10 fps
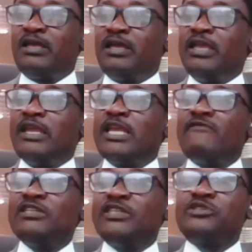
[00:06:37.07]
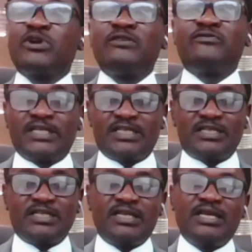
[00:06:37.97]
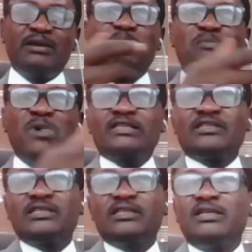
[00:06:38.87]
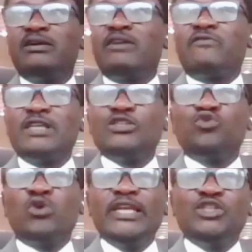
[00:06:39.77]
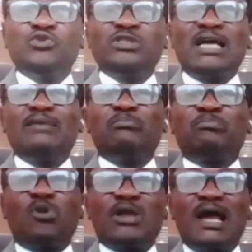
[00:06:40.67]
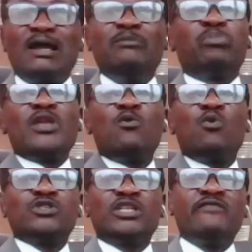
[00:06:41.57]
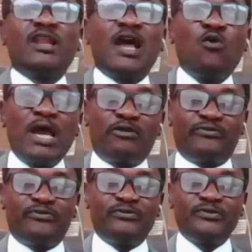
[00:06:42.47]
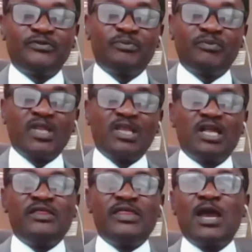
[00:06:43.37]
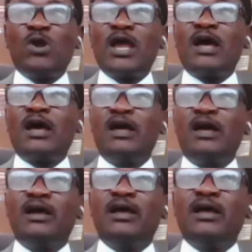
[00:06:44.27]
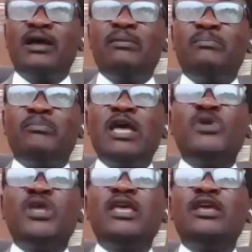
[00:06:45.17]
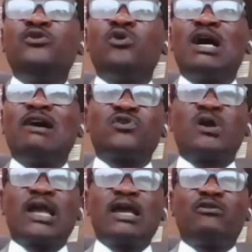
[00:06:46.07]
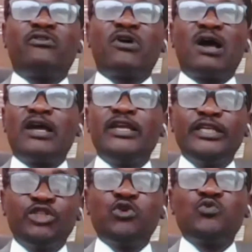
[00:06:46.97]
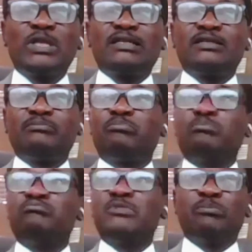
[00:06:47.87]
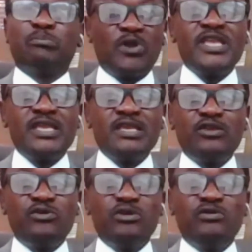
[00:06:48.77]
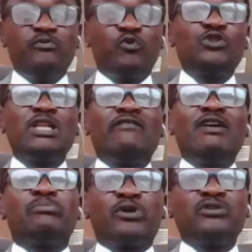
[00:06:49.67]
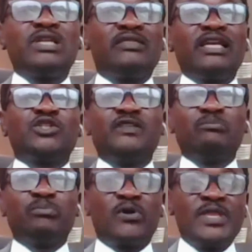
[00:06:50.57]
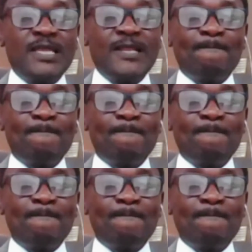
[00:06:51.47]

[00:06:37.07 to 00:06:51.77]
in giving this reference, makes reference to issues that the employee was not even aware of. There were, maybe you have some kind of issues with that employee, which you never brought to the attention of the employee.